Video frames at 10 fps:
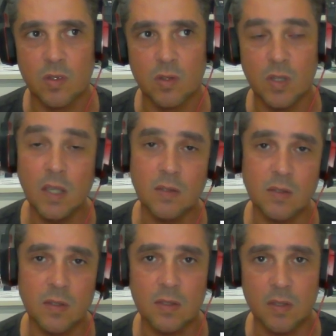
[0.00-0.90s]

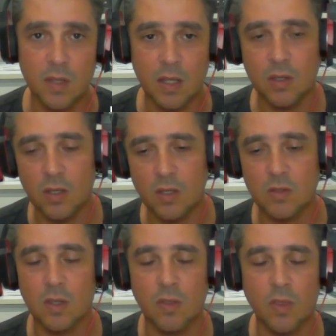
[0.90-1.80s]
niece,
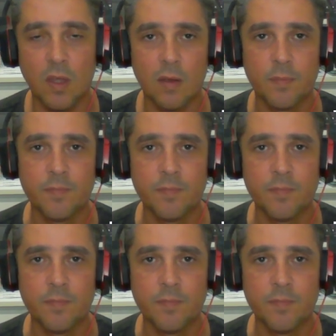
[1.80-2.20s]
I think,